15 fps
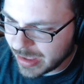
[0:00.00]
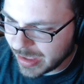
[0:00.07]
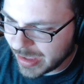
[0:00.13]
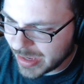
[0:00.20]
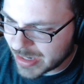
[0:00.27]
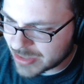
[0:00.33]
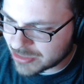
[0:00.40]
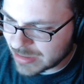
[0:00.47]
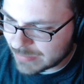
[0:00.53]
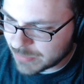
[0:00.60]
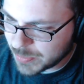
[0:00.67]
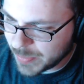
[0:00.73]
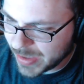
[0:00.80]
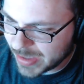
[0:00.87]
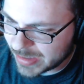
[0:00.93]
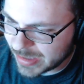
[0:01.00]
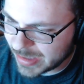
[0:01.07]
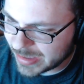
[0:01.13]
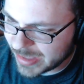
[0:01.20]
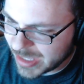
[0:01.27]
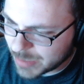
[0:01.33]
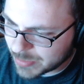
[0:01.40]
a travel pack,
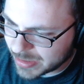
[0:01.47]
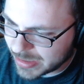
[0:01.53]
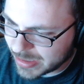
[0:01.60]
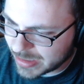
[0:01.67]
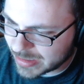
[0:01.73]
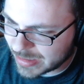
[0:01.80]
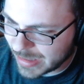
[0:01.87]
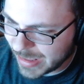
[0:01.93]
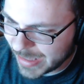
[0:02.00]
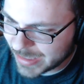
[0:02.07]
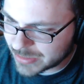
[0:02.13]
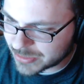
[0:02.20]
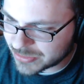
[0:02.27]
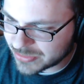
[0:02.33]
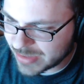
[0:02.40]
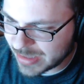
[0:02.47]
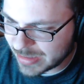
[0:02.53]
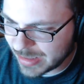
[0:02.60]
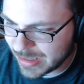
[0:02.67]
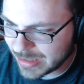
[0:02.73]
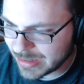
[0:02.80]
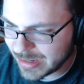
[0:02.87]
a camera kit, an angler
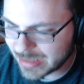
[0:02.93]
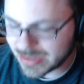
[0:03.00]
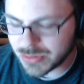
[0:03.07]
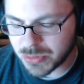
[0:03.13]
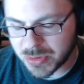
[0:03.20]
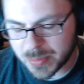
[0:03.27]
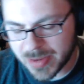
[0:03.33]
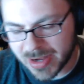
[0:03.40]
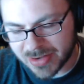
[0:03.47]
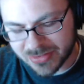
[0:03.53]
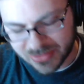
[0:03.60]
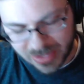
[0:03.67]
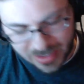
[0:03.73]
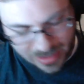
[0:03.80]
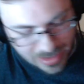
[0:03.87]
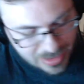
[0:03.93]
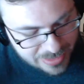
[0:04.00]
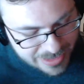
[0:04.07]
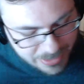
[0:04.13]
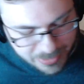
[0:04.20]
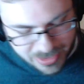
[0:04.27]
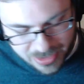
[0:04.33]
set, and a gourmand set.
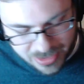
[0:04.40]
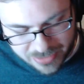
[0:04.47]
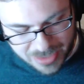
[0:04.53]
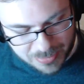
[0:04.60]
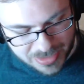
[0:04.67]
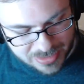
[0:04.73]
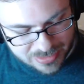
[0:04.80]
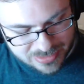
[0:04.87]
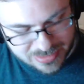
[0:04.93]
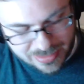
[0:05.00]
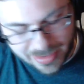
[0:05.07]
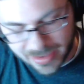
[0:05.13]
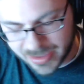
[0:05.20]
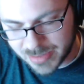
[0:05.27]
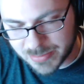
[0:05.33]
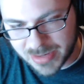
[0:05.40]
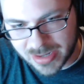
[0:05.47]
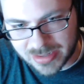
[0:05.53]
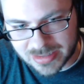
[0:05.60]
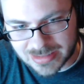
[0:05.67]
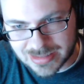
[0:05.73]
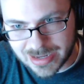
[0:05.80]
Now what all that means, I am
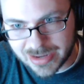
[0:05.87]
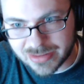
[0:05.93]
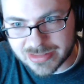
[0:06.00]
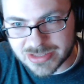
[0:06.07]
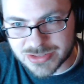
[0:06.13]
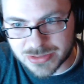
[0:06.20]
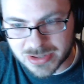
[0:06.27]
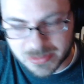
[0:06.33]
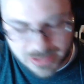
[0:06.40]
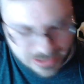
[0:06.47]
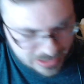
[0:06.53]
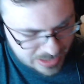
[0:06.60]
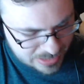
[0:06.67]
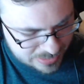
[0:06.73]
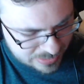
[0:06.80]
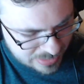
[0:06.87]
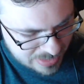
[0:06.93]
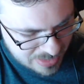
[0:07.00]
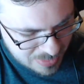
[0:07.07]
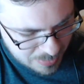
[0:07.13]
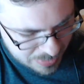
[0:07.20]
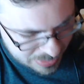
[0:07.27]
not entirely sure quite yet,
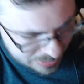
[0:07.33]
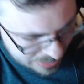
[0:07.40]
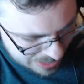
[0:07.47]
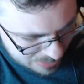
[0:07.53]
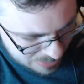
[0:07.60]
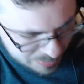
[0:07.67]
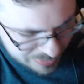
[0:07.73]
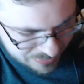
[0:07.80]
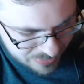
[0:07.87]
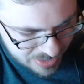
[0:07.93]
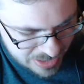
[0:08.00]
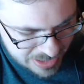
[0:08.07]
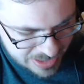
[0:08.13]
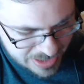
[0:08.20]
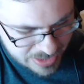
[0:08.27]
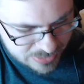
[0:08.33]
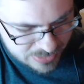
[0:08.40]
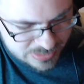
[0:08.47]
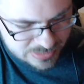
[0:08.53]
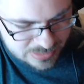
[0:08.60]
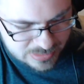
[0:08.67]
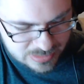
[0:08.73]
but I will be finding out